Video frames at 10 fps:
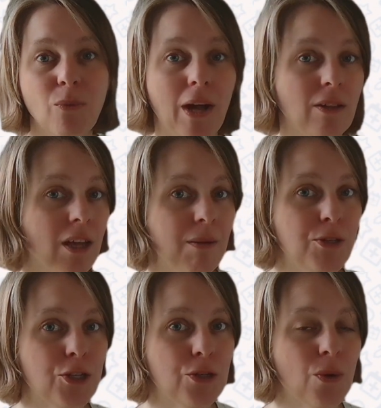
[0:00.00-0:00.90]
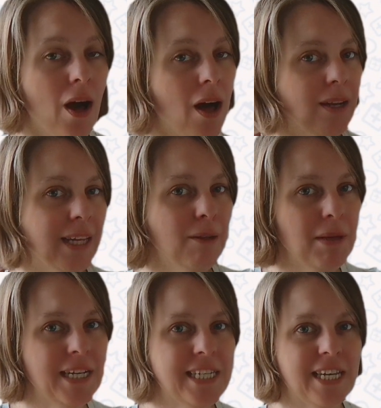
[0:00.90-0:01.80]
Welcome to our little
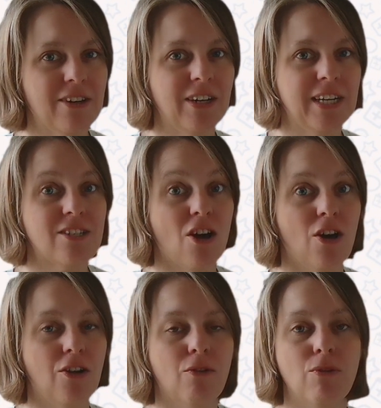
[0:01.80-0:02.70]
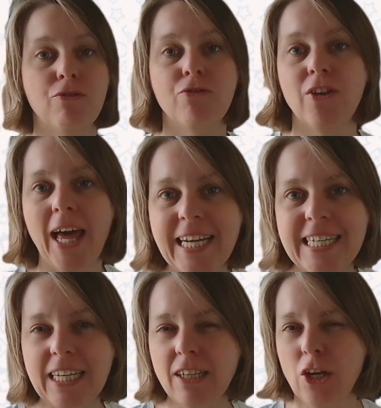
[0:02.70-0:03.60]
mini series on
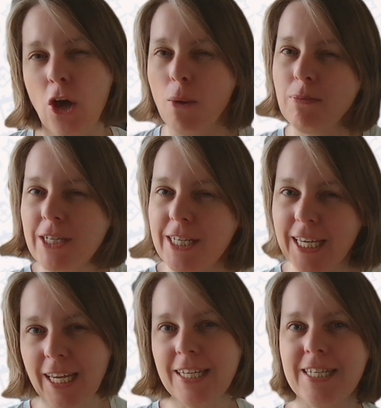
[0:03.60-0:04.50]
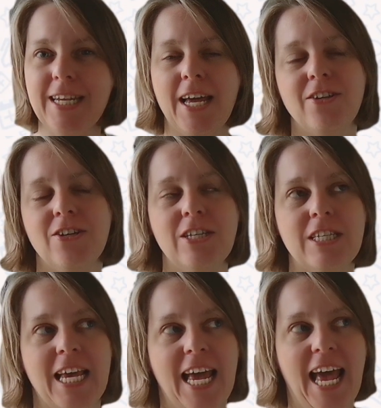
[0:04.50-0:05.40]
reflecting on particular standards